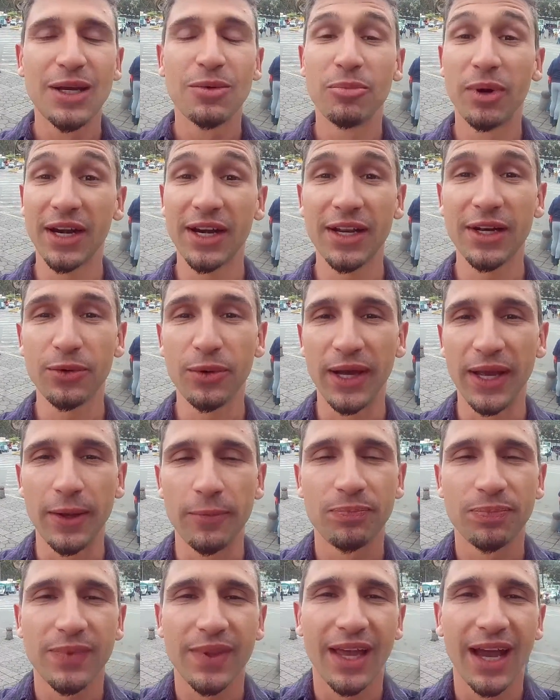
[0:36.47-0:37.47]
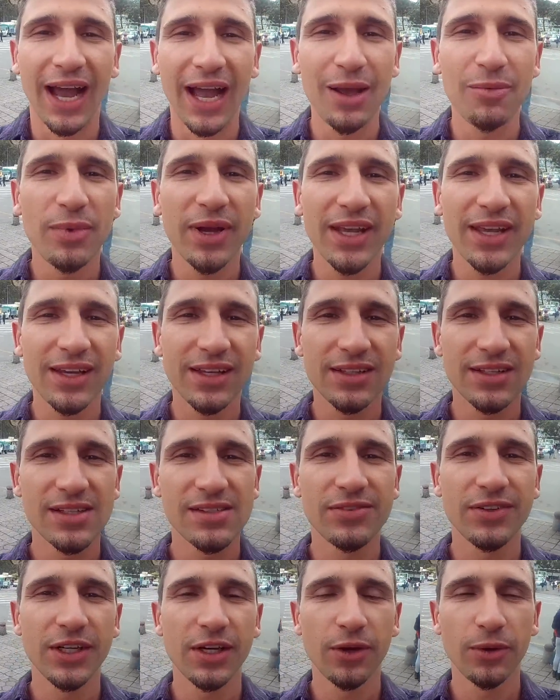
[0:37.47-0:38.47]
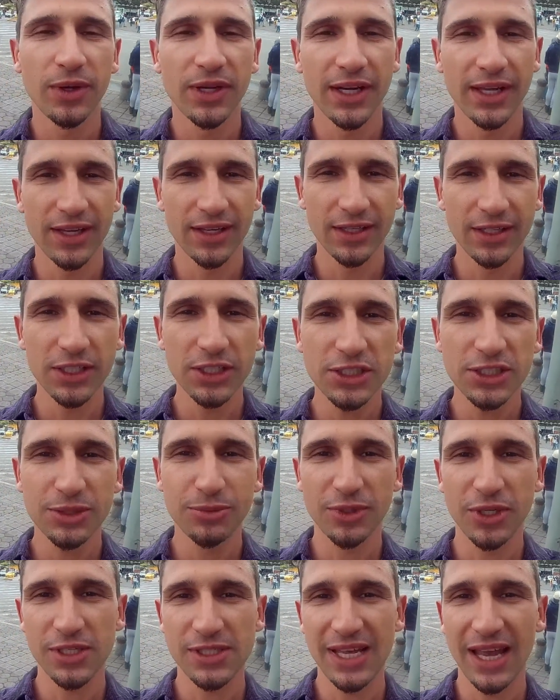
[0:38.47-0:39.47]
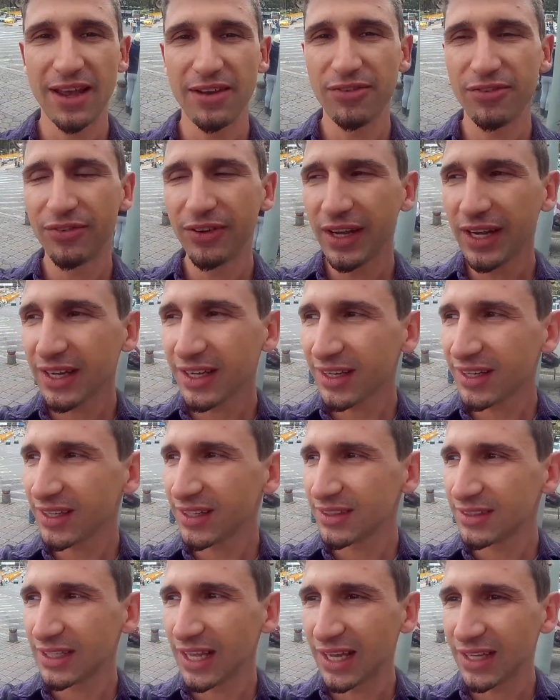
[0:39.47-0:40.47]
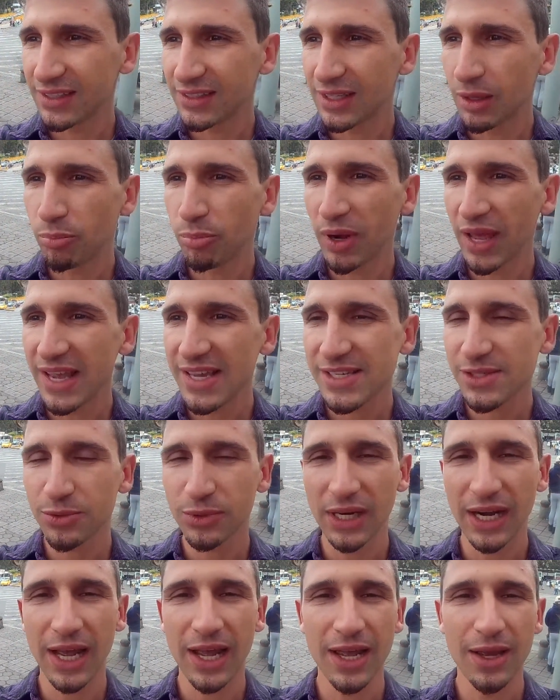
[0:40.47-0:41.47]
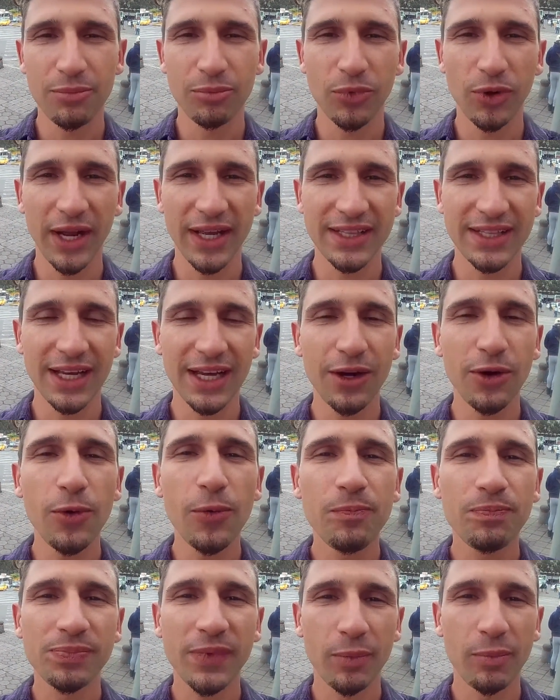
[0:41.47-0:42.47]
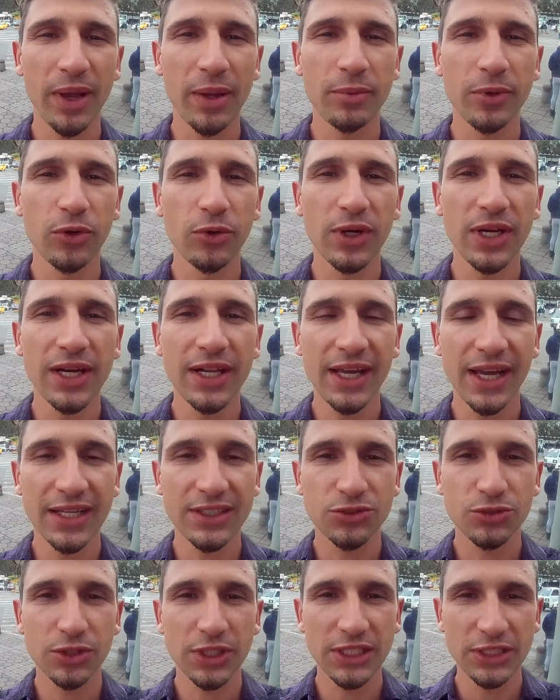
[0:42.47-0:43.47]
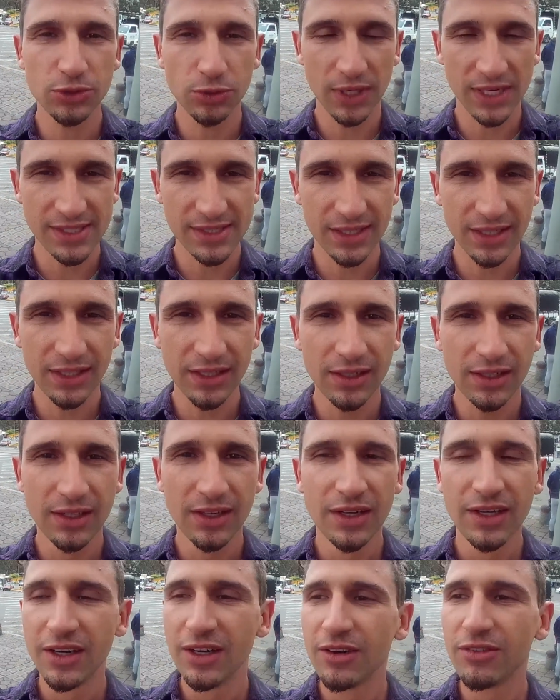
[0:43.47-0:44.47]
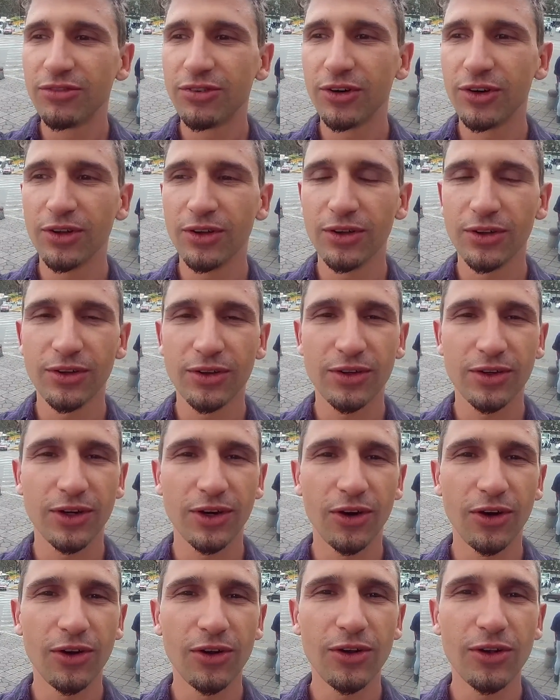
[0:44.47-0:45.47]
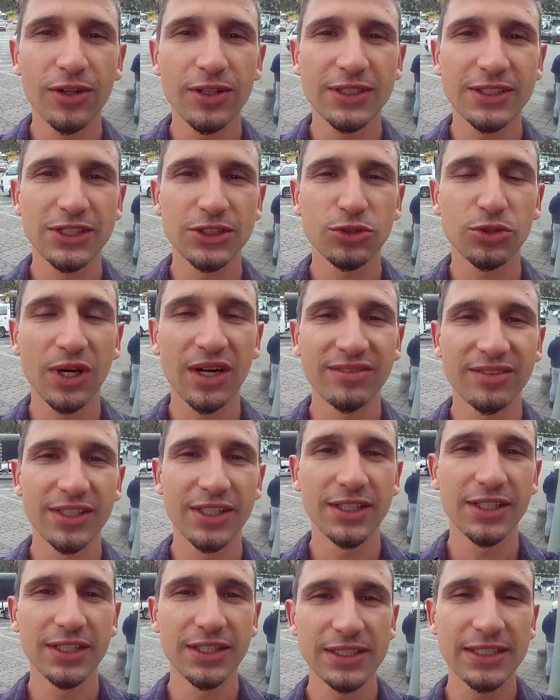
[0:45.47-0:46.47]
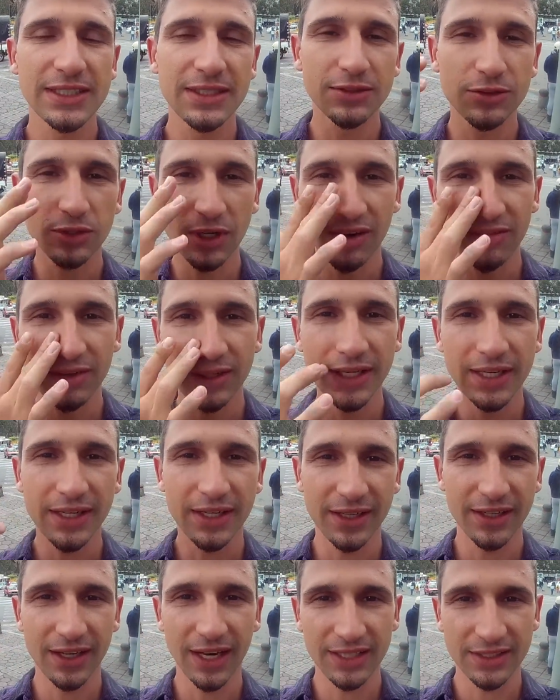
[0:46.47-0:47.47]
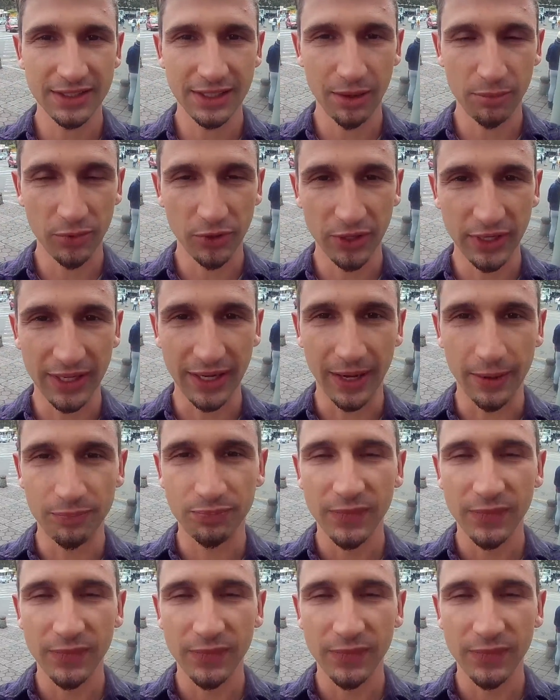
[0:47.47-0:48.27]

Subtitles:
But anyway, I'm making this video in English because I think that the place where I am right now may be really interesting for all the travelers traveling in Latin America.